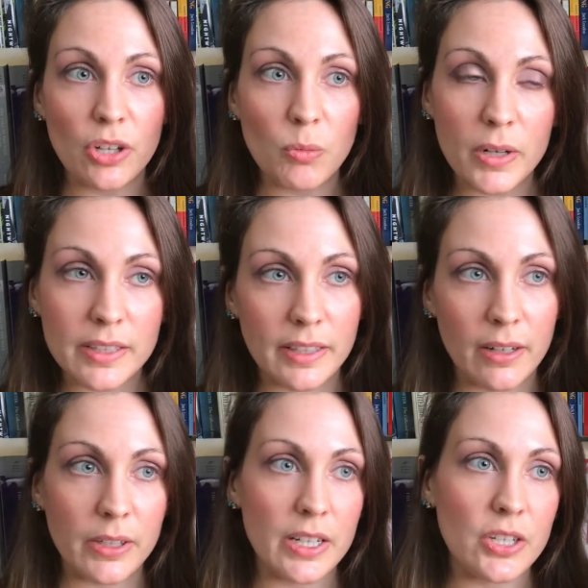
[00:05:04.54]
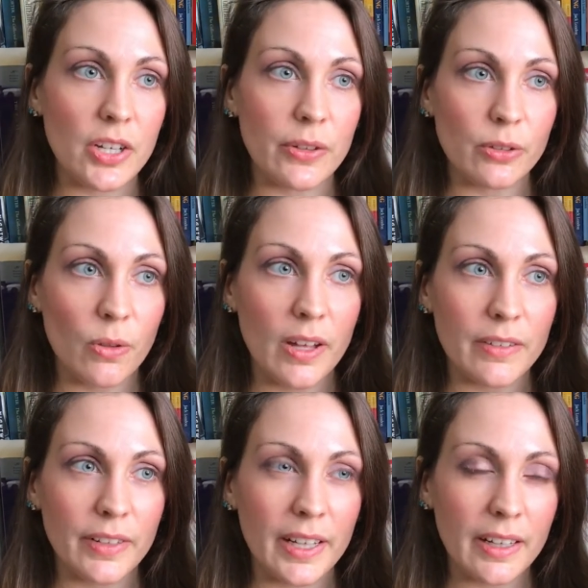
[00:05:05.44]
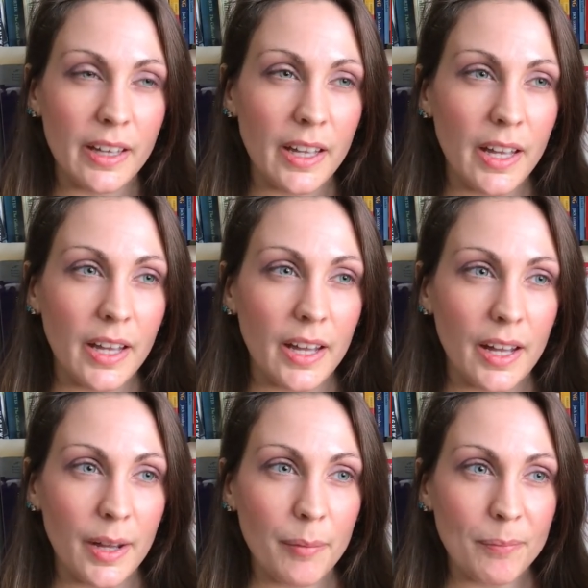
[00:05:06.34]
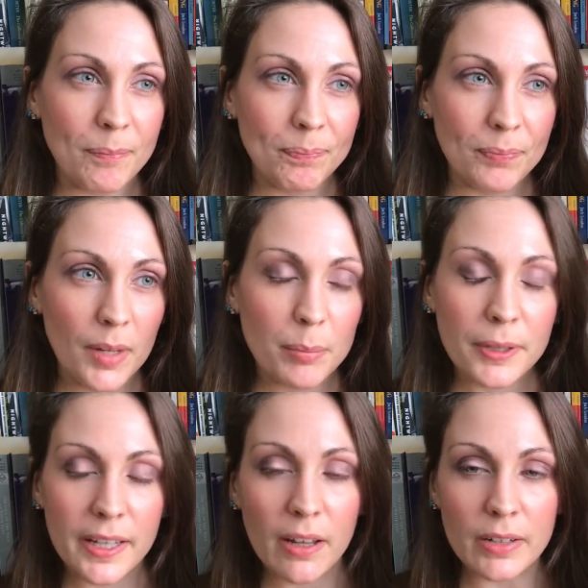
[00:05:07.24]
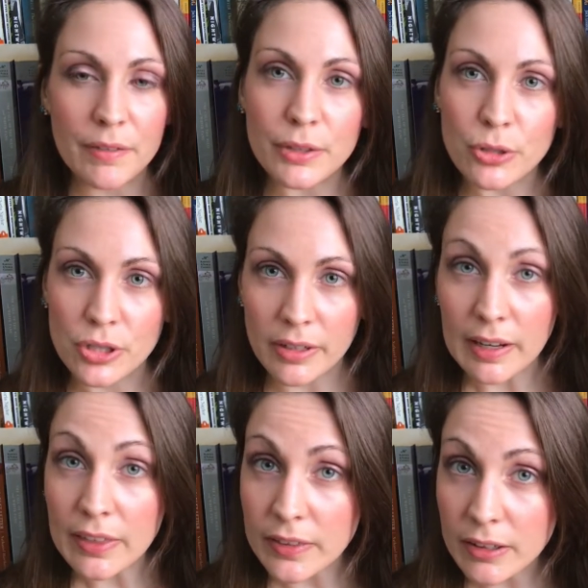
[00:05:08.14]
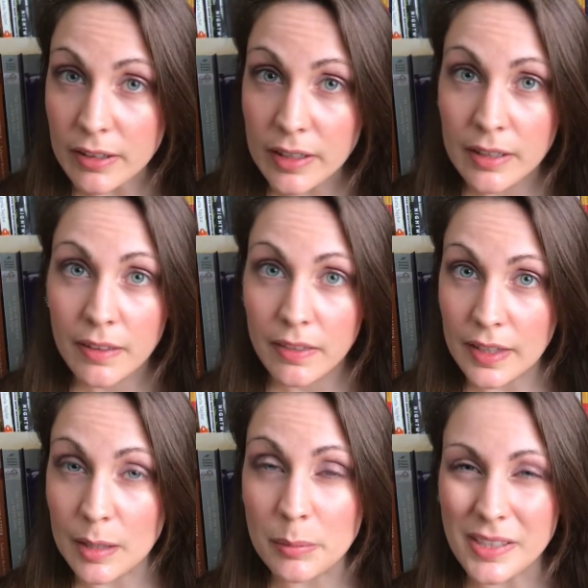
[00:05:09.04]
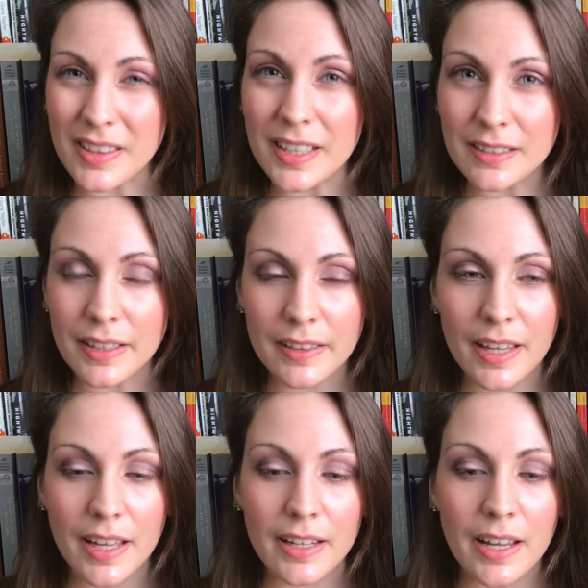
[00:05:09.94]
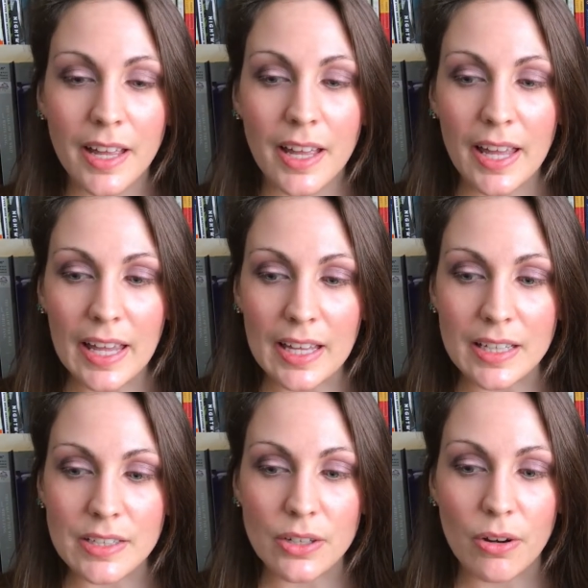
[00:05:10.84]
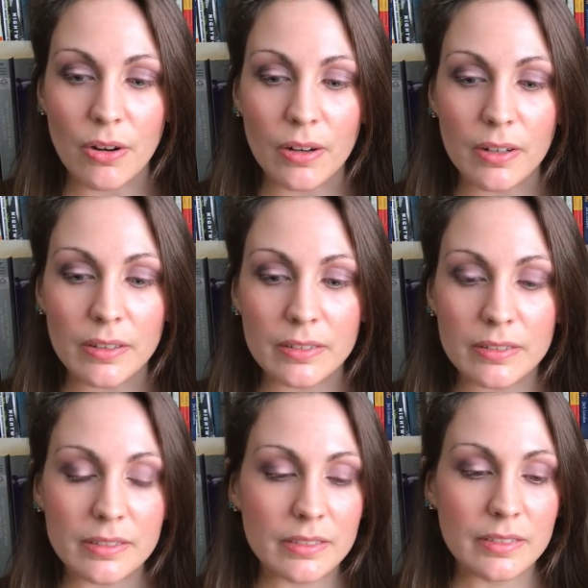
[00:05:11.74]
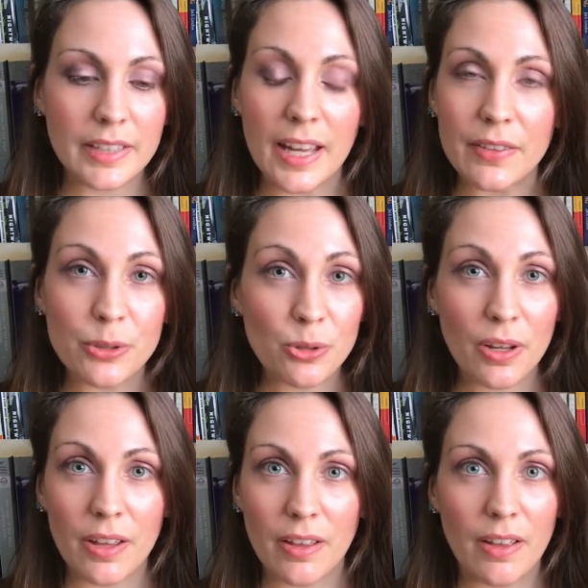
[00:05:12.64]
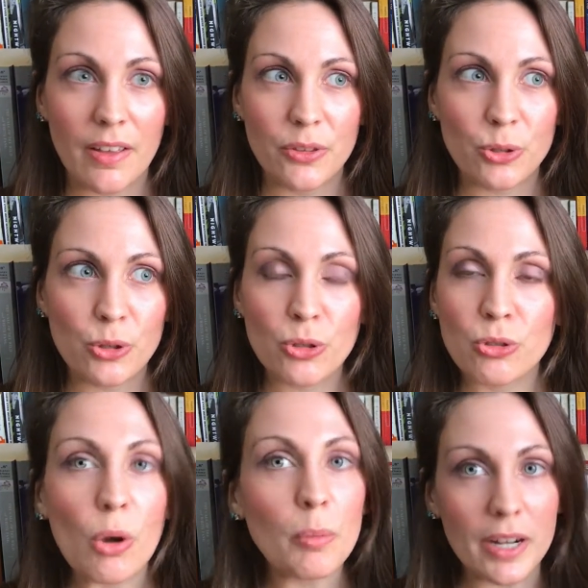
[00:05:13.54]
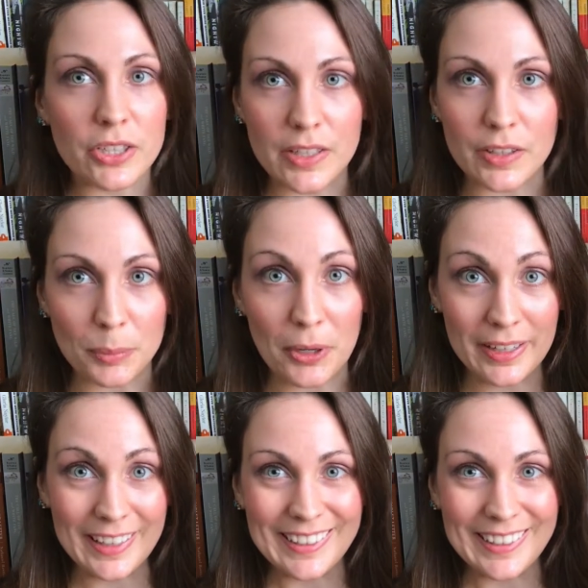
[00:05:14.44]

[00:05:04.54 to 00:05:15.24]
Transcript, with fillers: and what is heritage. And there's a lot of like um, play on evolutionary theory themes and things like that. And are, yeah, there's, there's just so much in this book.